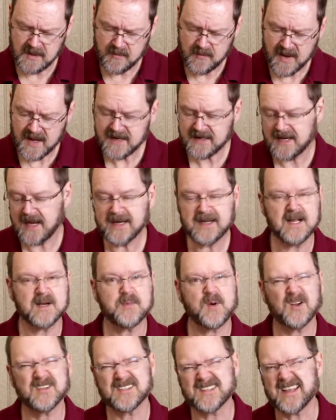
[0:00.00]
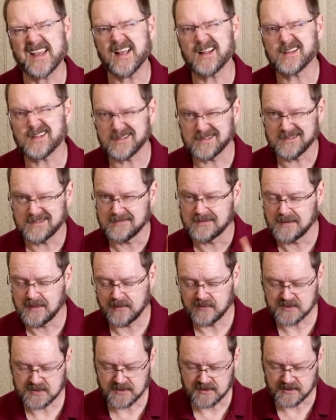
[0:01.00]
But I got them on sale, and it
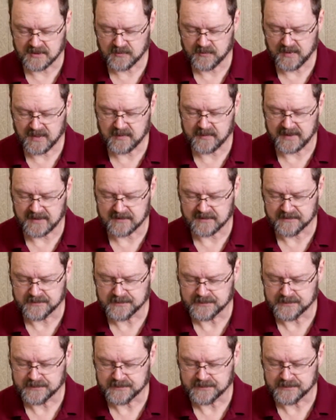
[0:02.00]
was a good experiment.